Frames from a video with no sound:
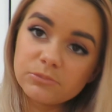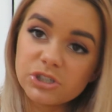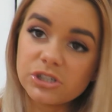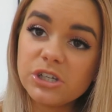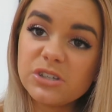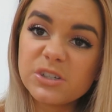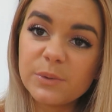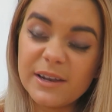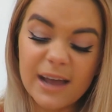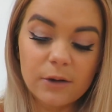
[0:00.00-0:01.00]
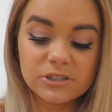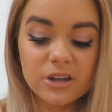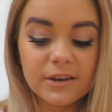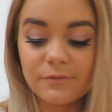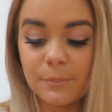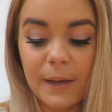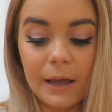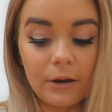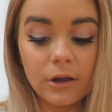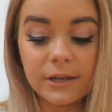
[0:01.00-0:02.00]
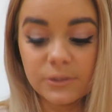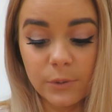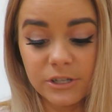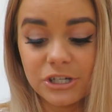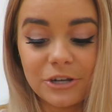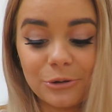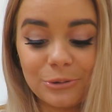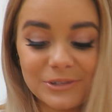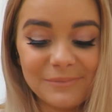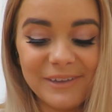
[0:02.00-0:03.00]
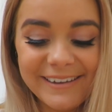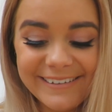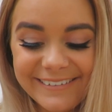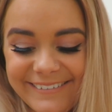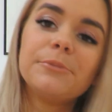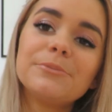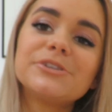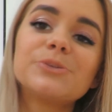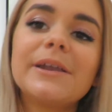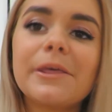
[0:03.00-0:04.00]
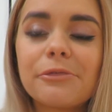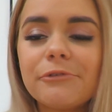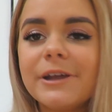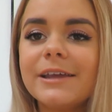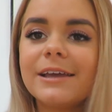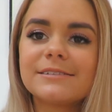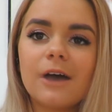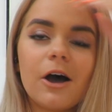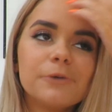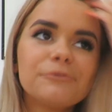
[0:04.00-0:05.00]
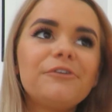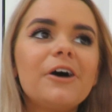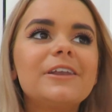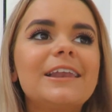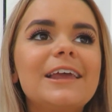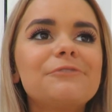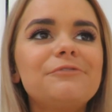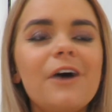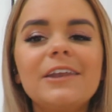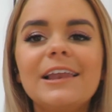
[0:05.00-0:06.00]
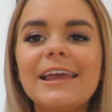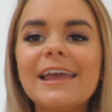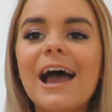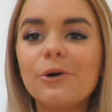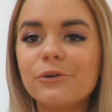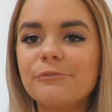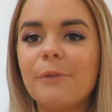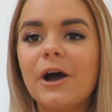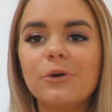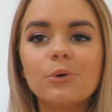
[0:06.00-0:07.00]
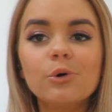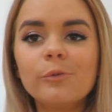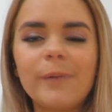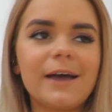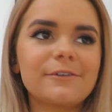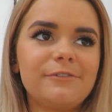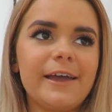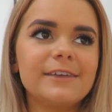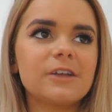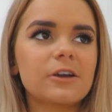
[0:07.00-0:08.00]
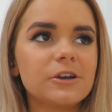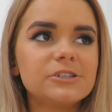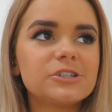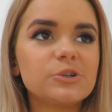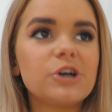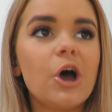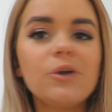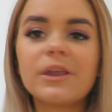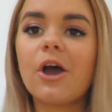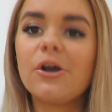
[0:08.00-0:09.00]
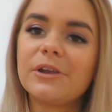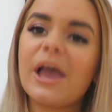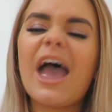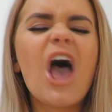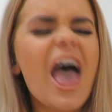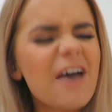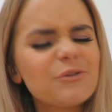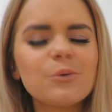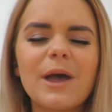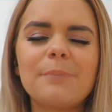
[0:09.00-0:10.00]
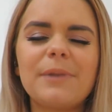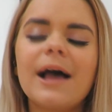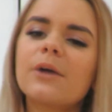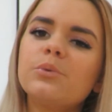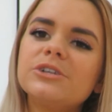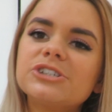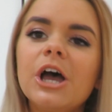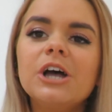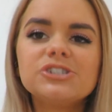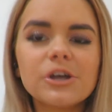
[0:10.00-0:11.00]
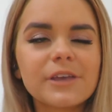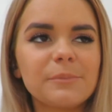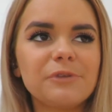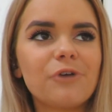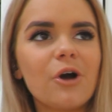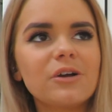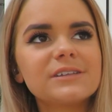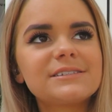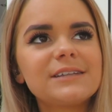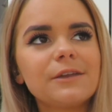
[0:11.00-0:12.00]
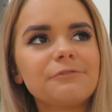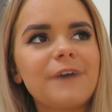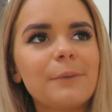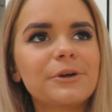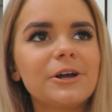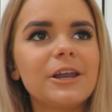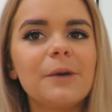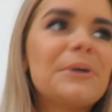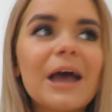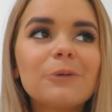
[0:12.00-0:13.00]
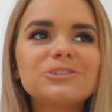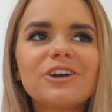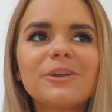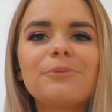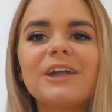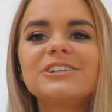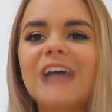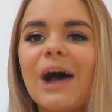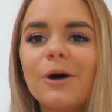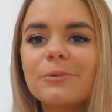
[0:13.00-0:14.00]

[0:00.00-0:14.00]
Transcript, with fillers: I'm just used to it now. I don't even bat an eyelid when she calls it me. And number 23 is that I'm finally out of my all black phase. Like, I used to only ever wear black, which, don't get me wrong, still a fab colour, but now I'm trying to branch out.